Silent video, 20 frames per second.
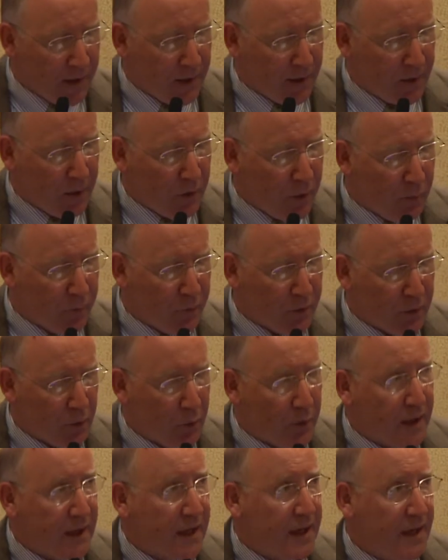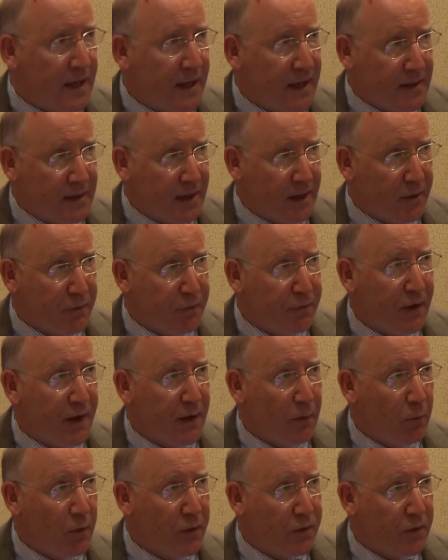and hopefully we can
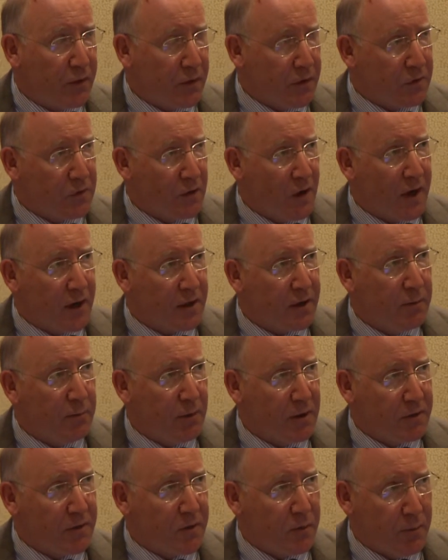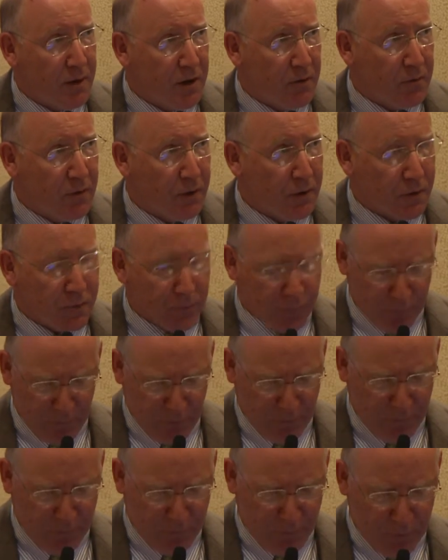identify with this document some areas
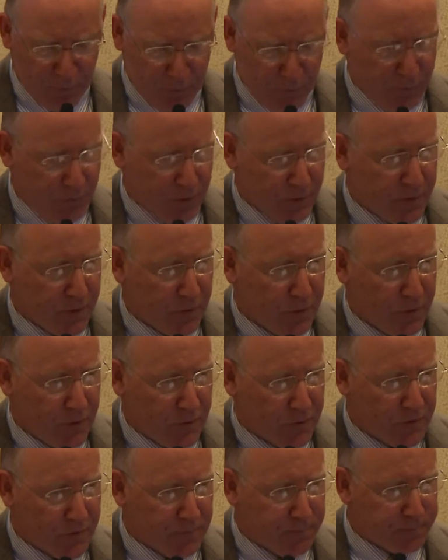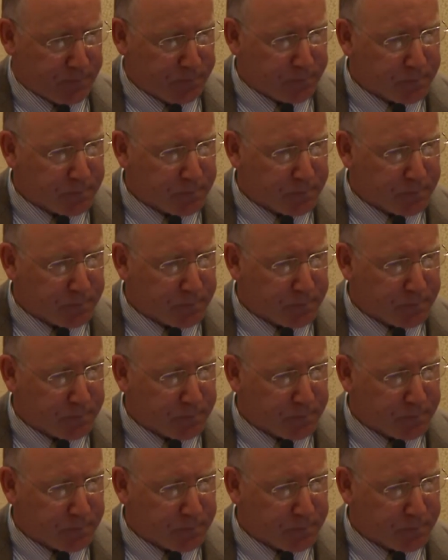for further research.